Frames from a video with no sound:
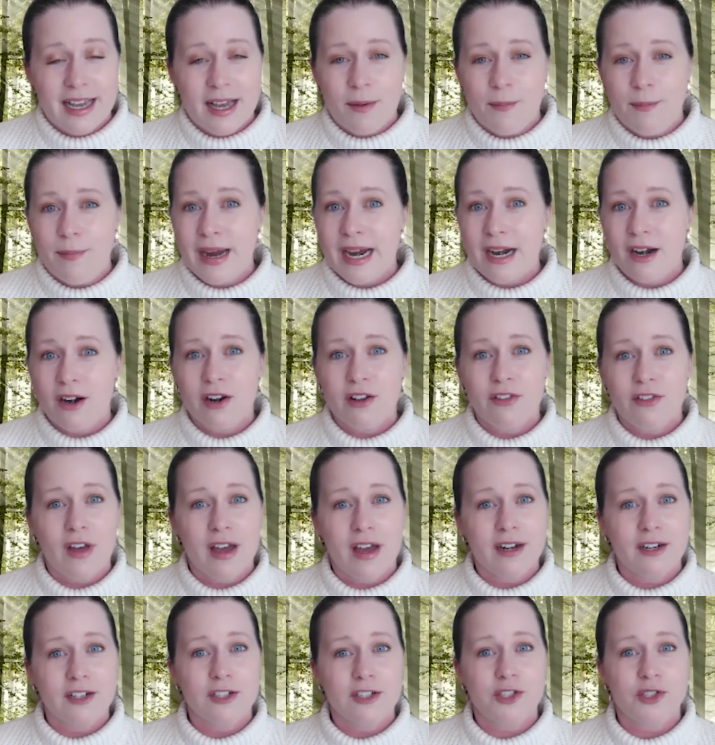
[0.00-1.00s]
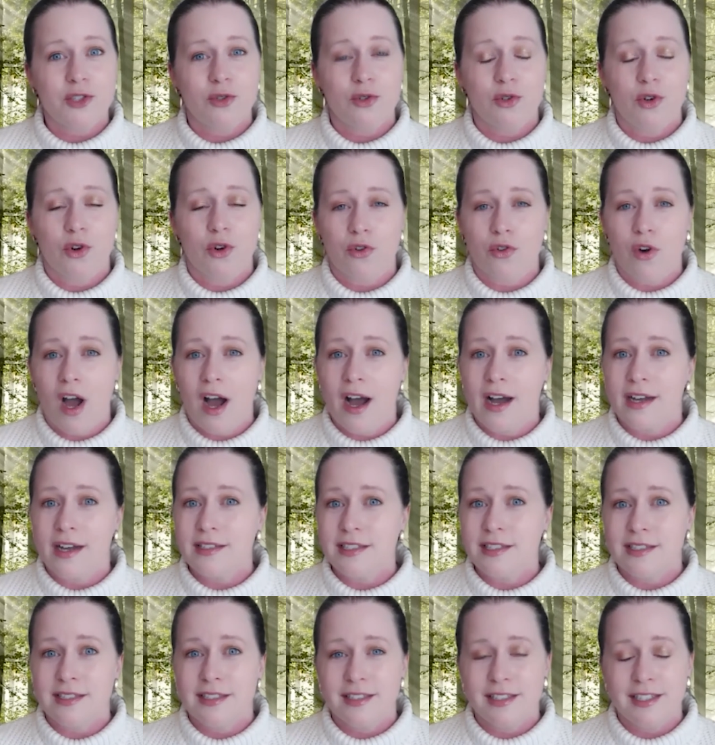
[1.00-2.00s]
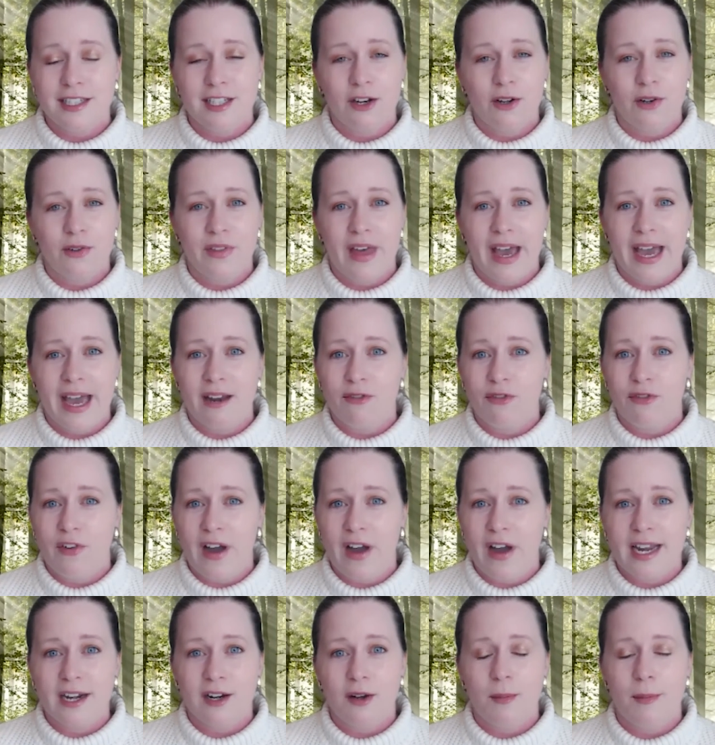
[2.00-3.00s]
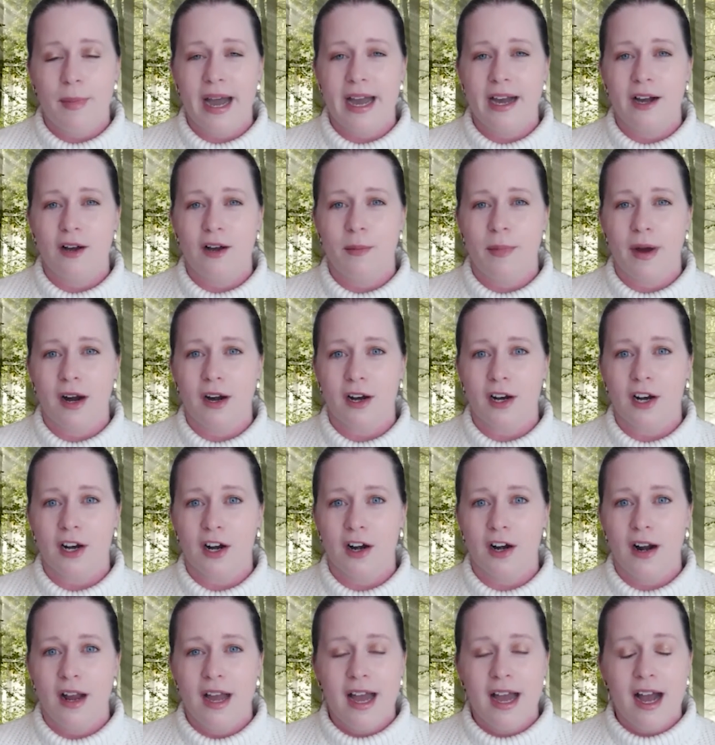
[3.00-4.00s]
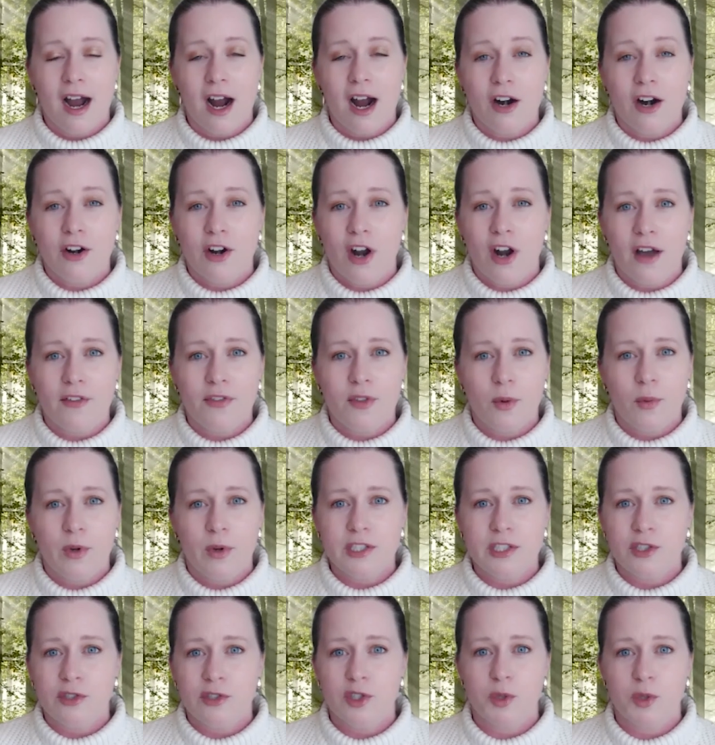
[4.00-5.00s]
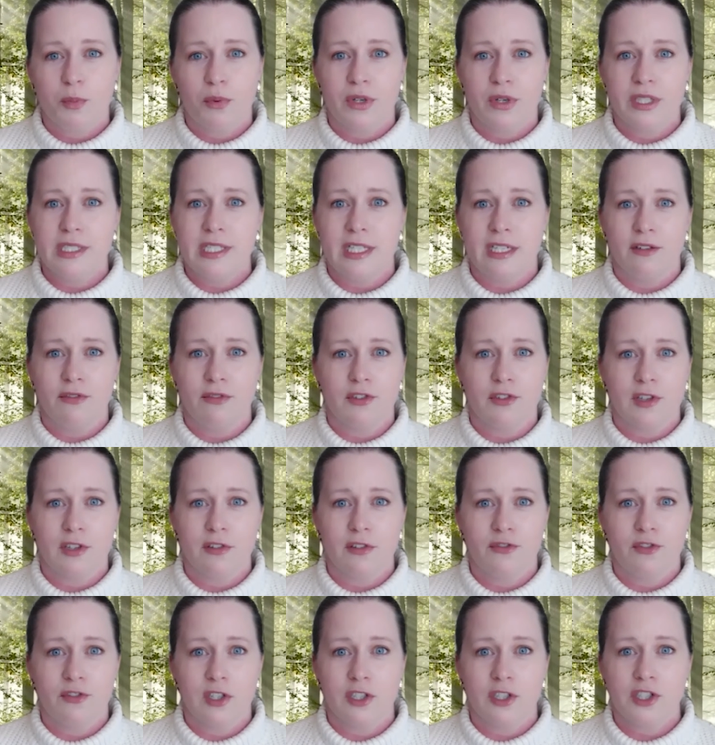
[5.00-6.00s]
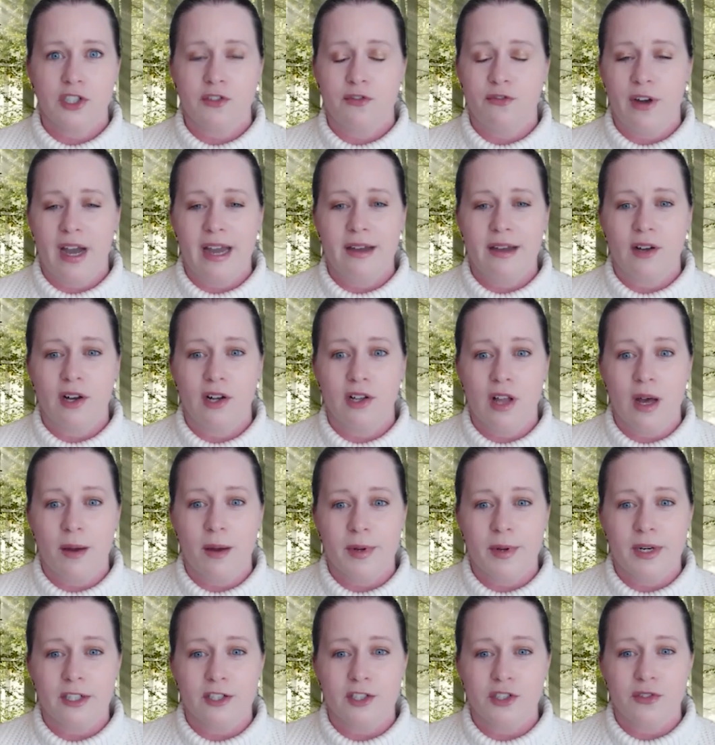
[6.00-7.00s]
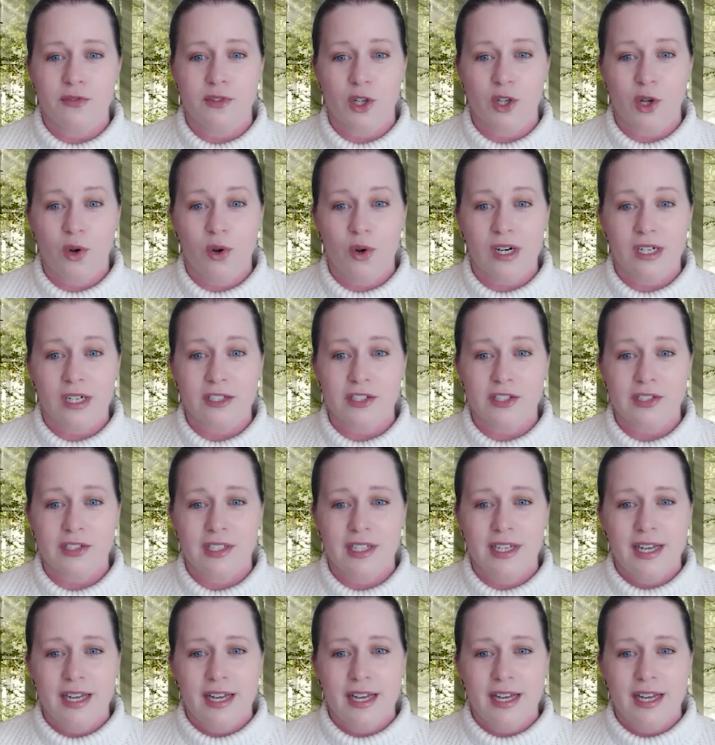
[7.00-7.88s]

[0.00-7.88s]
Marathoners who cross, you know, that final mile marker are not the ones who sprinted for the first 5 kilometers of the course.